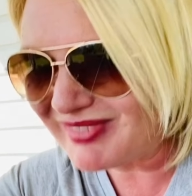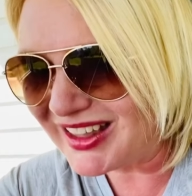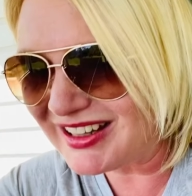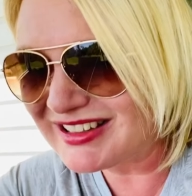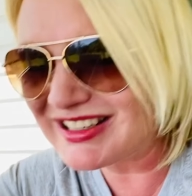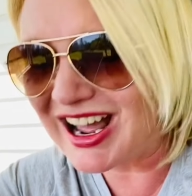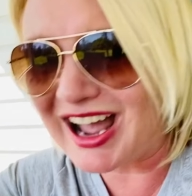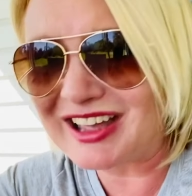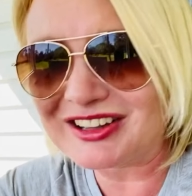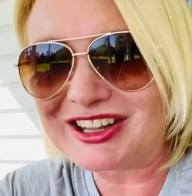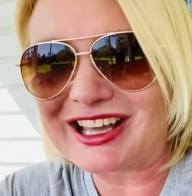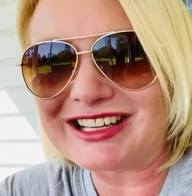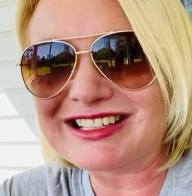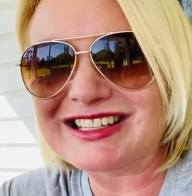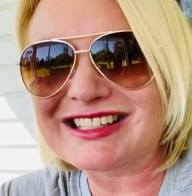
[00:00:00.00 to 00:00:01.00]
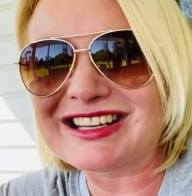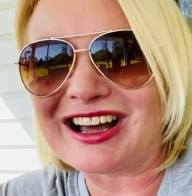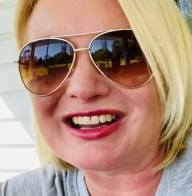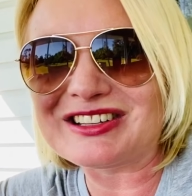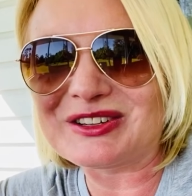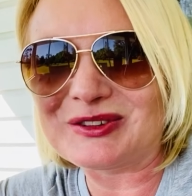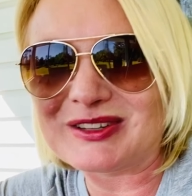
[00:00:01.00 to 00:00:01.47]
dialect does not
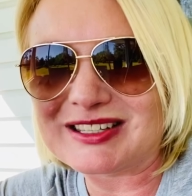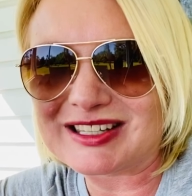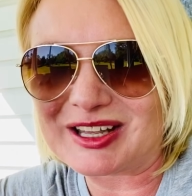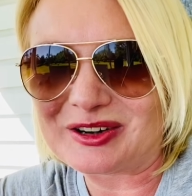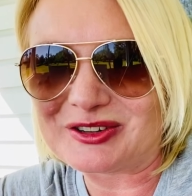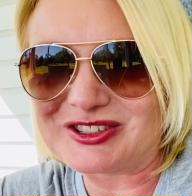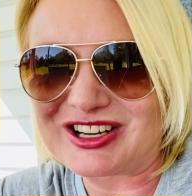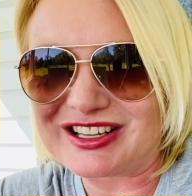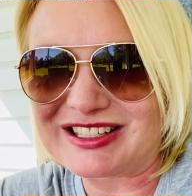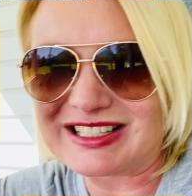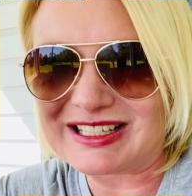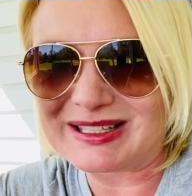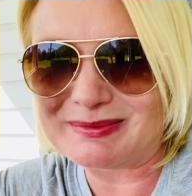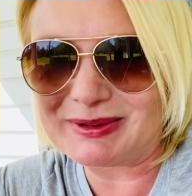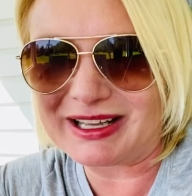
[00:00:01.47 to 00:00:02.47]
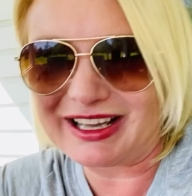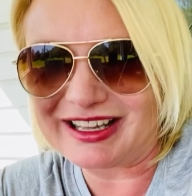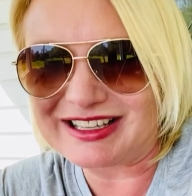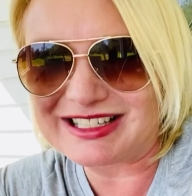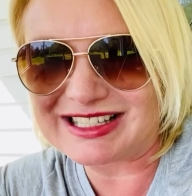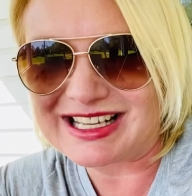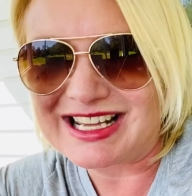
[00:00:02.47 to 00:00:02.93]
do this letter justice
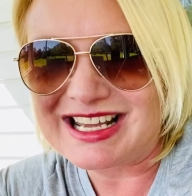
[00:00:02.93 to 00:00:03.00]
because